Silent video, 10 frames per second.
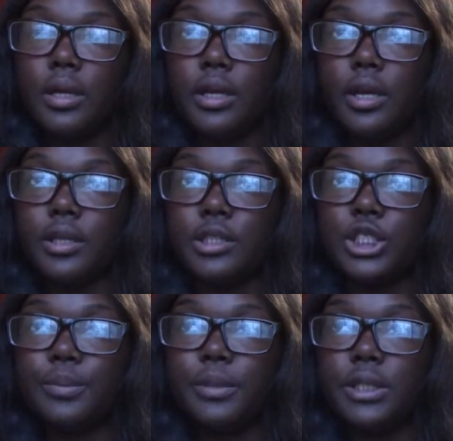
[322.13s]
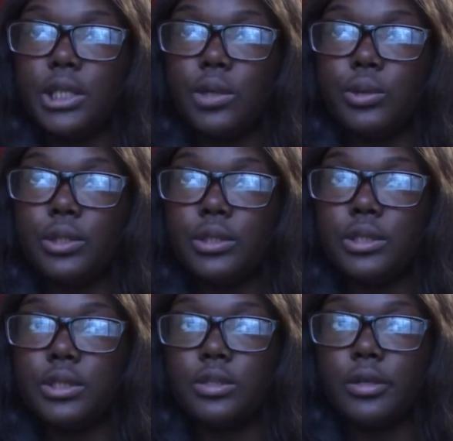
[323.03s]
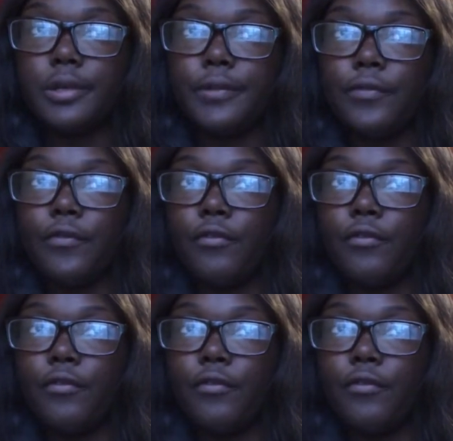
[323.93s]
yeah, shipping. I ordered this on